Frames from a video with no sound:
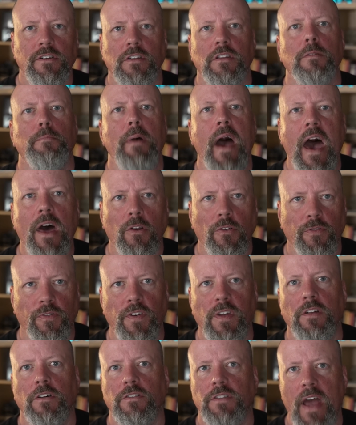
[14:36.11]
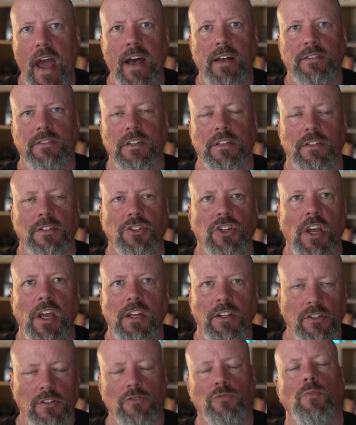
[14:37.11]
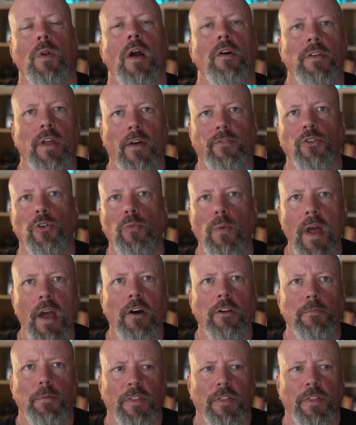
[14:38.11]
to the battlefield as it changes round after round,